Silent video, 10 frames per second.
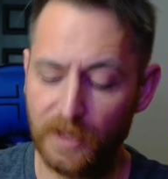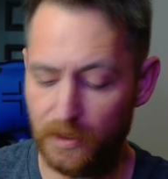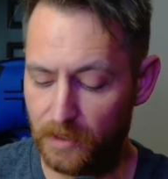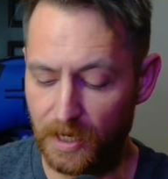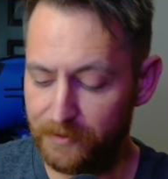
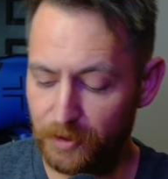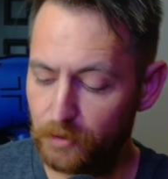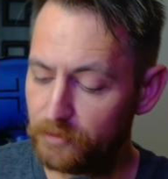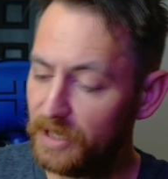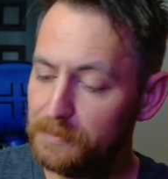I have
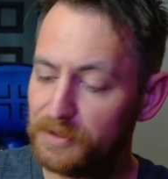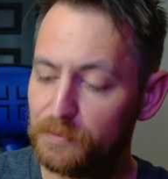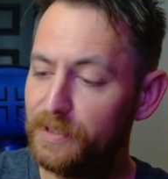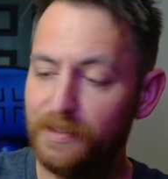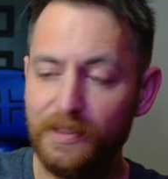no gripes
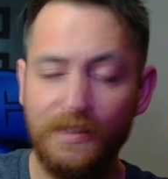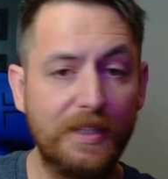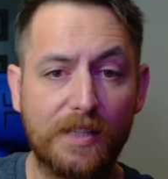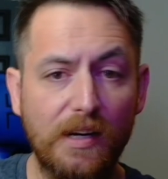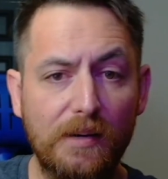with
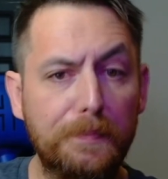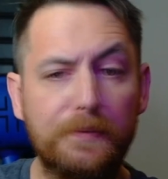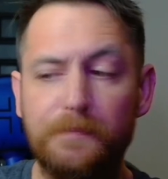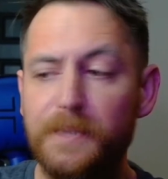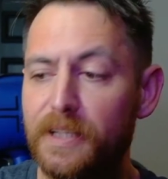the cup
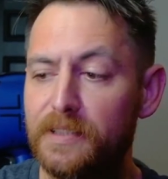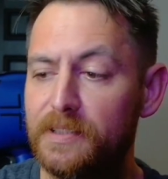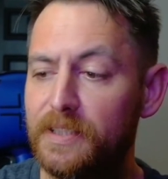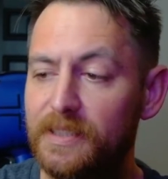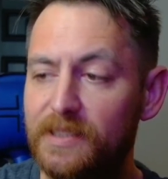
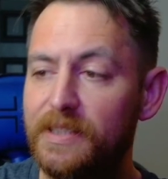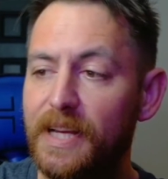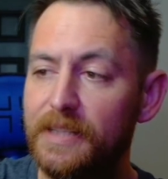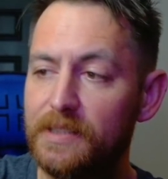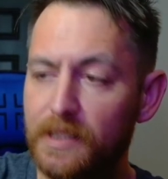because it
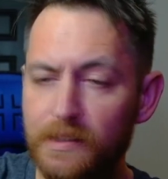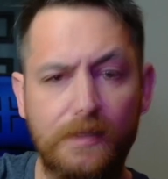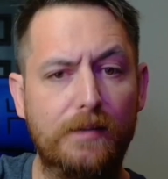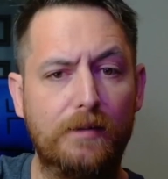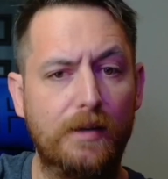stays in
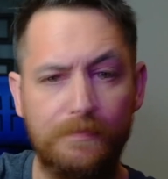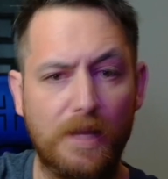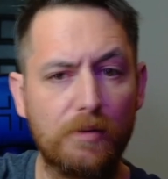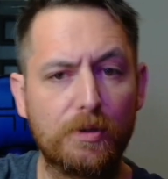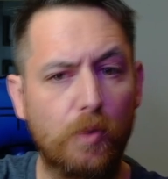there. I'm
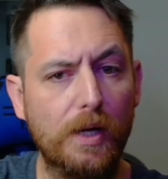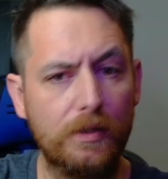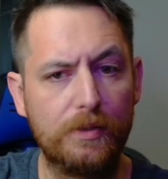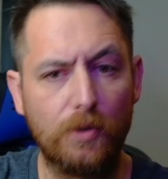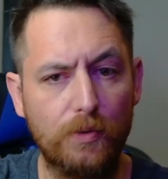not
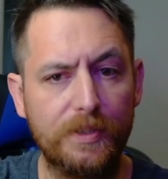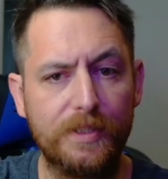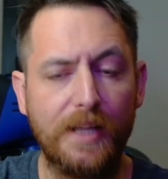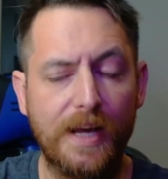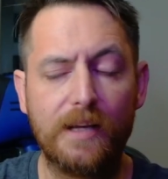required to hold
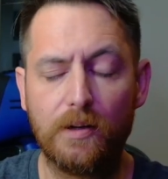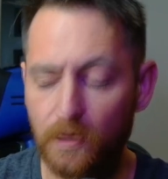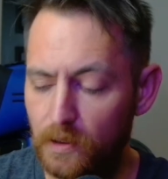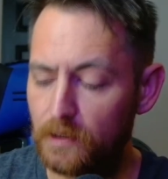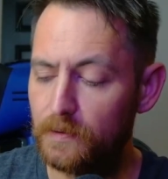it at all.